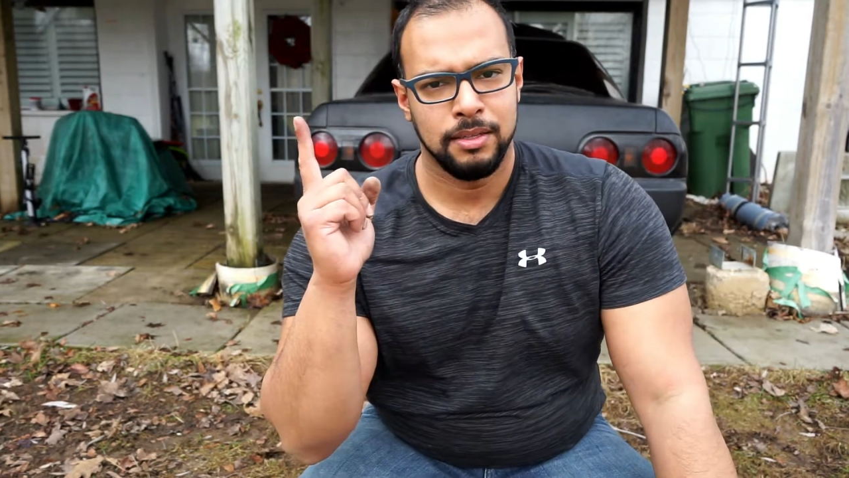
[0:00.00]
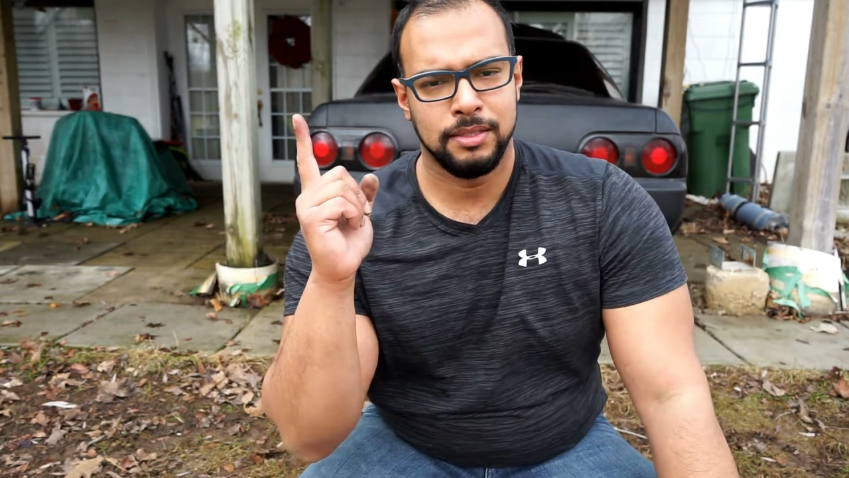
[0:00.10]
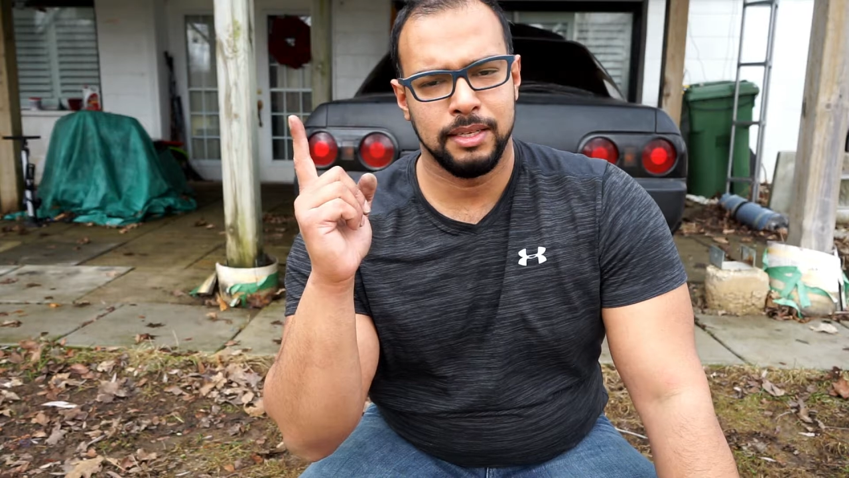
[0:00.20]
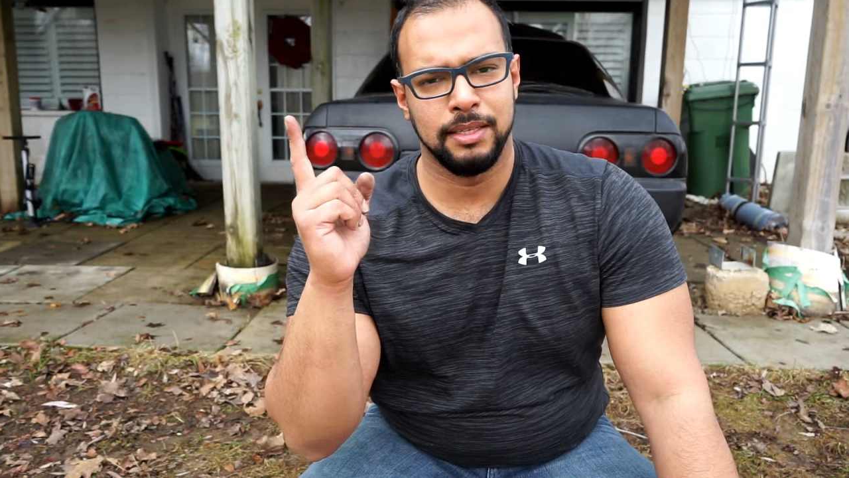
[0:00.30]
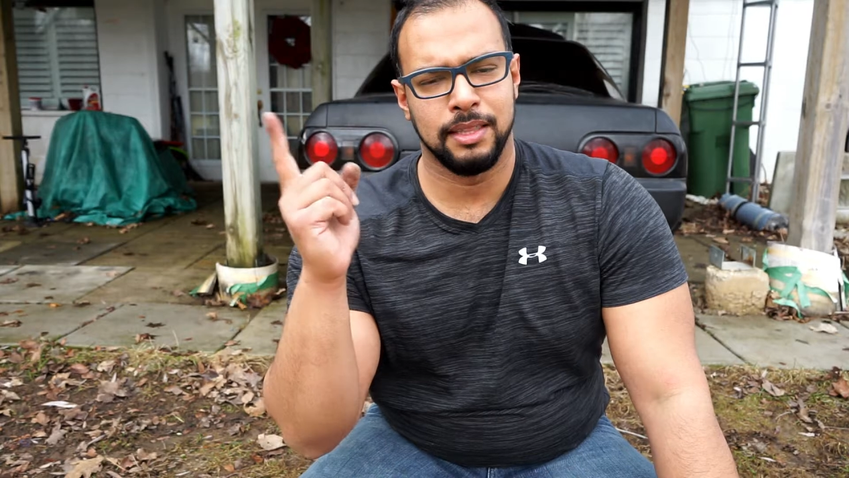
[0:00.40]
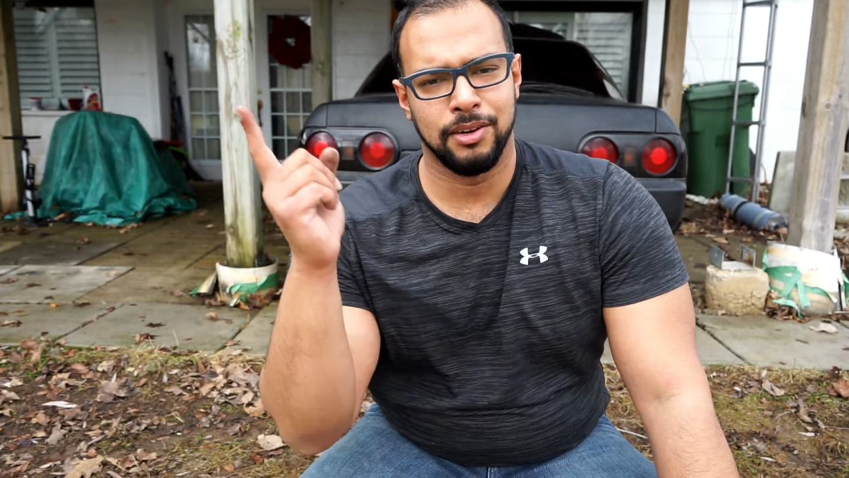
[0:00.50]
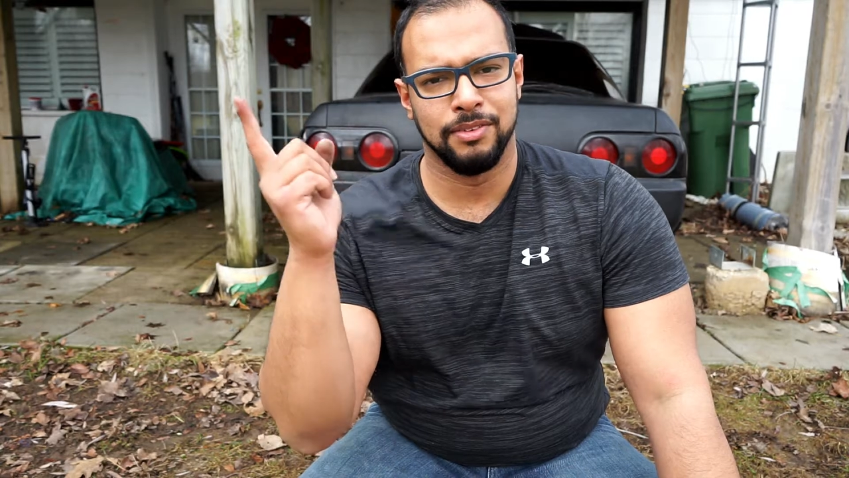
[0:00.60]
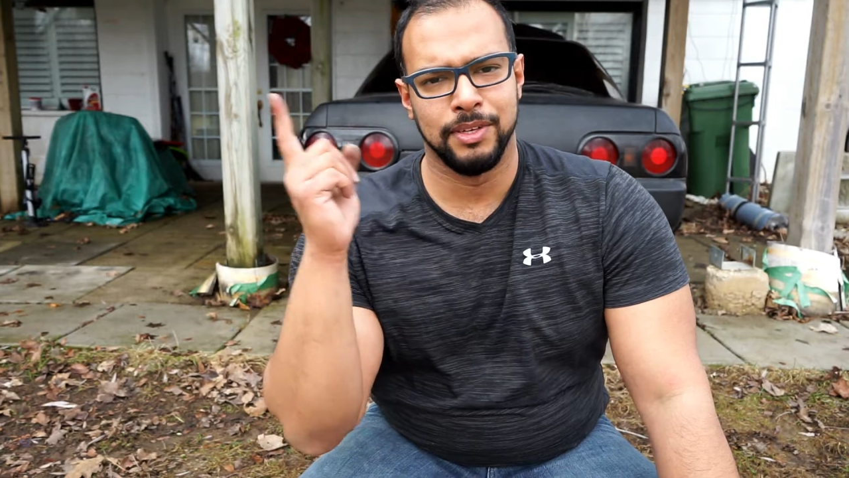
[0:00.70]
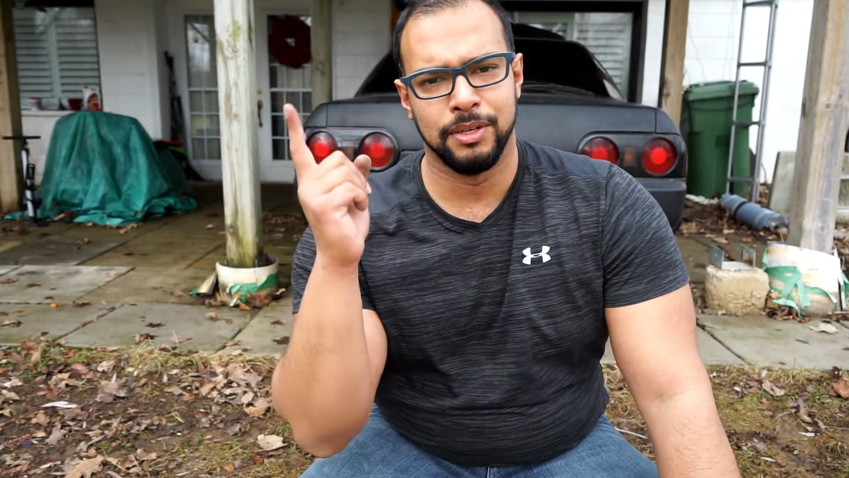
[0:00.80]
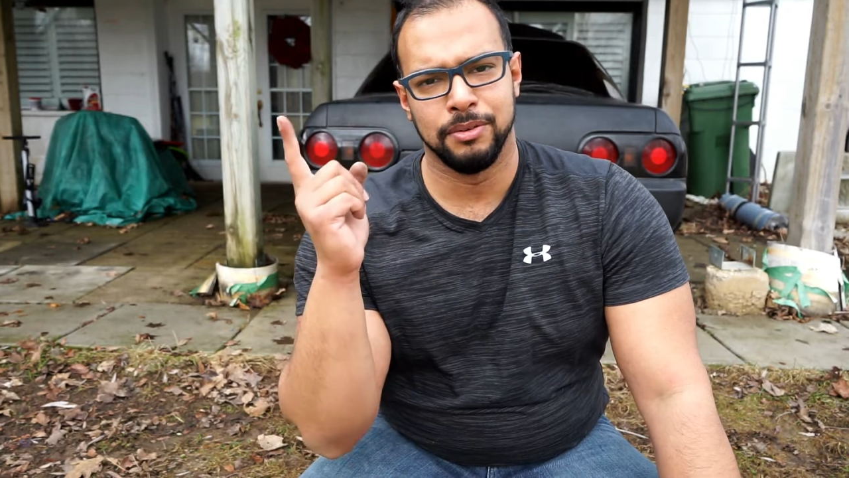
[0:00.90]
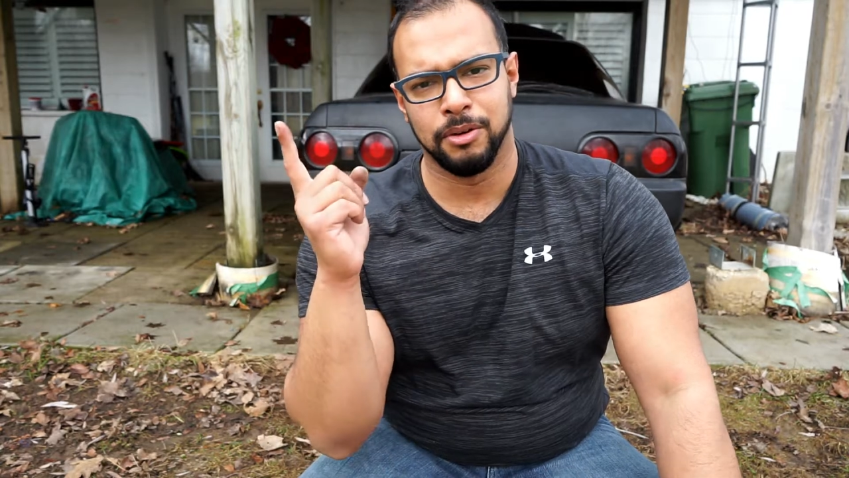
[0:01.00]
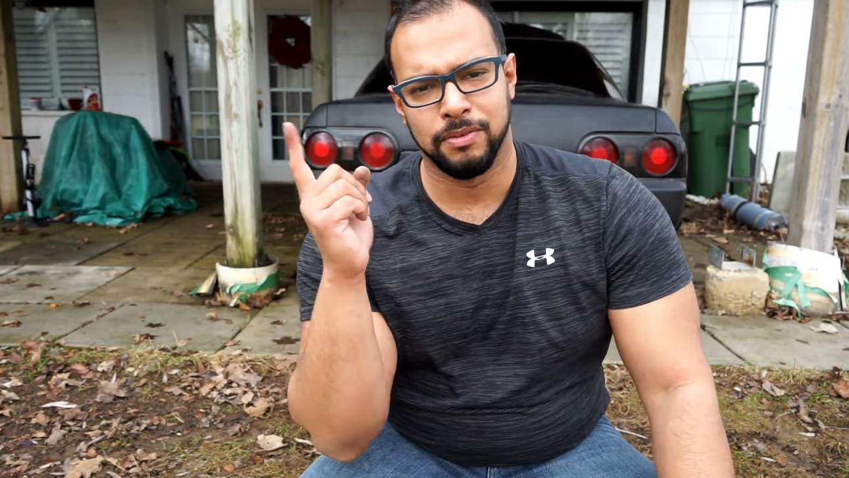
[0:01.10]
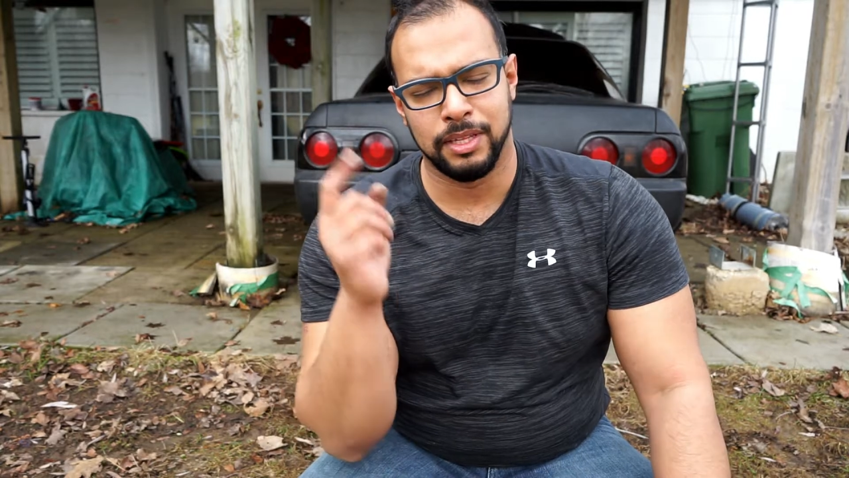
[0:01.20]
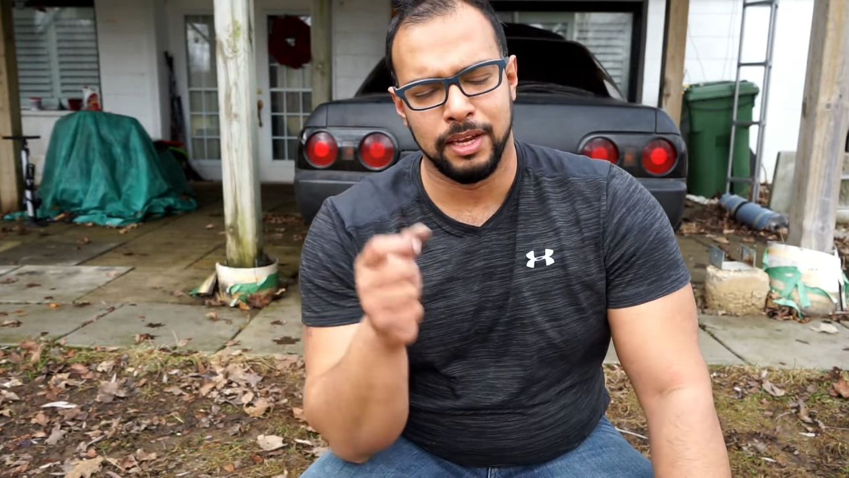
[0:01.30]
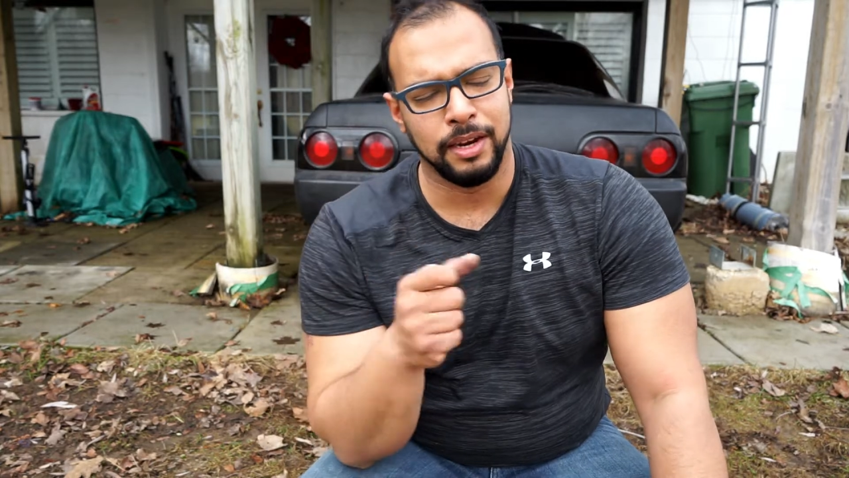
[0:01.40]
See the review
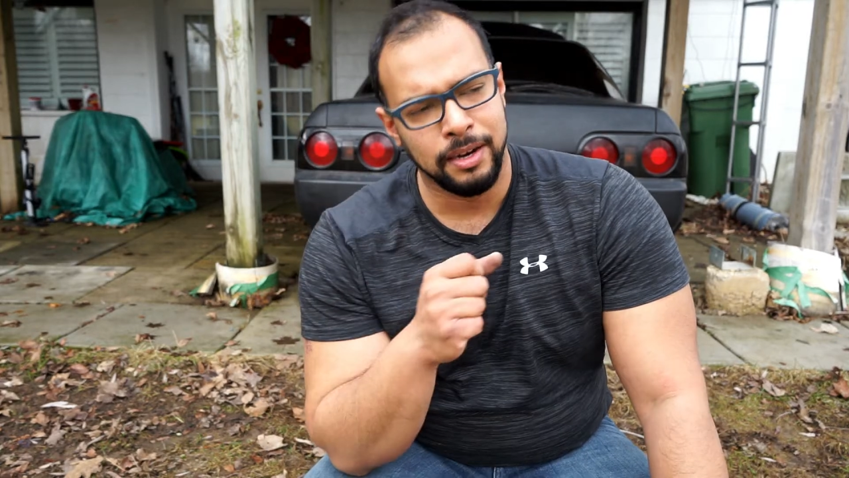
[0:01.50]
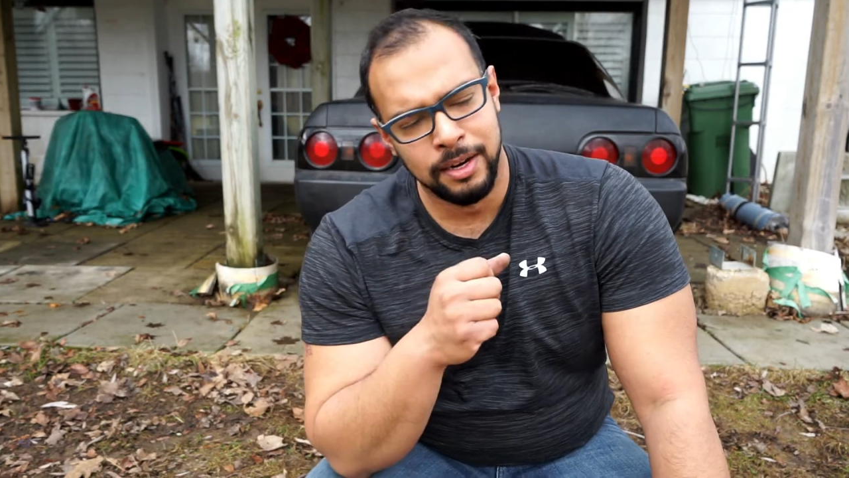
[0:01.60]
over there,